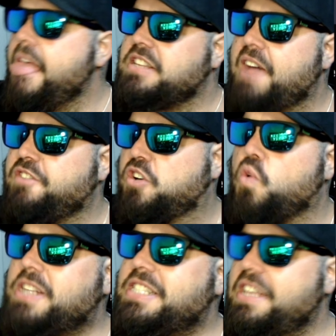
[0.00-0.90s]
to have
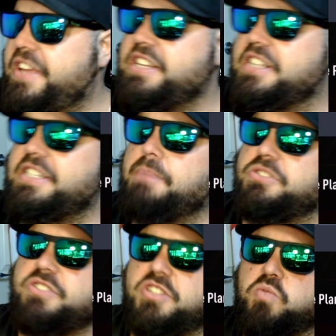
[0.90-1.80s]
aggressive
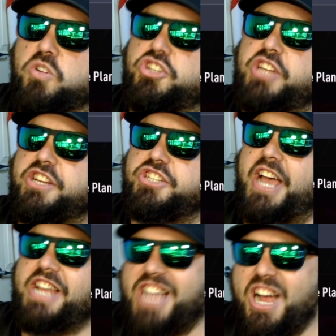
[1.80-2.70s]
interceptions is what you need to
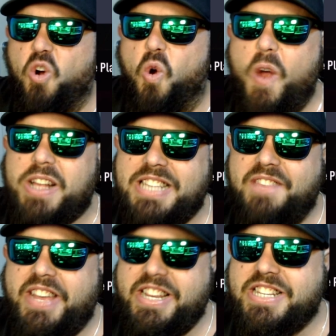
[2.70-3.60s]
change. Aggressive
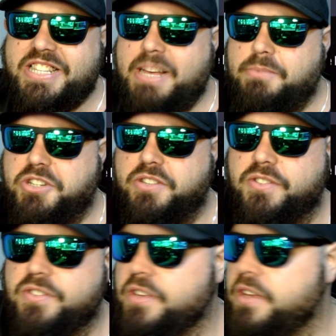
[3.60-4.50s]

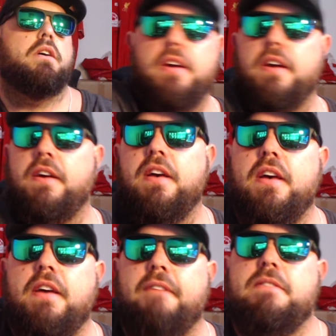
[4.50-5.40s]
interceptions.
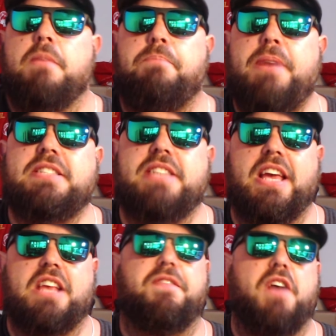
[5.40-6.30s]
The best thing is
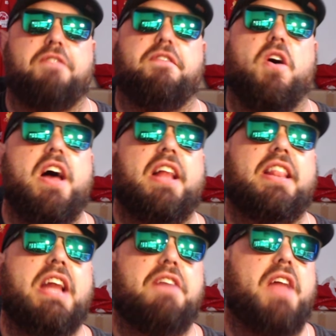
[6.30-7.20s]
though for
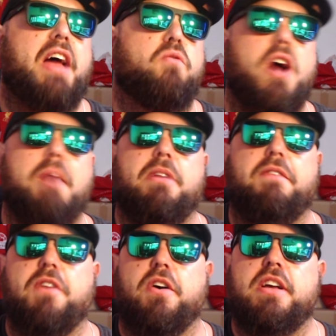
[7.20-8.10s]
left and right
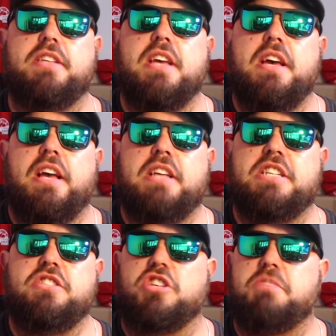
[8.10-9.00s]
midfielders is there's
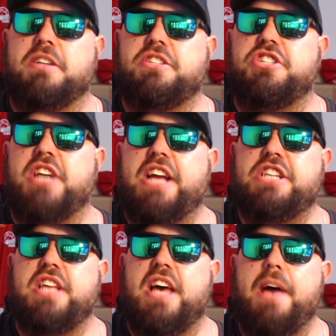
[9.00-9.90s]
not too much to change
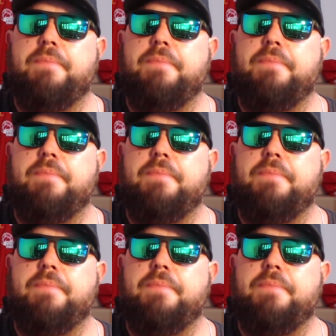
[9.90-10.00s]
there.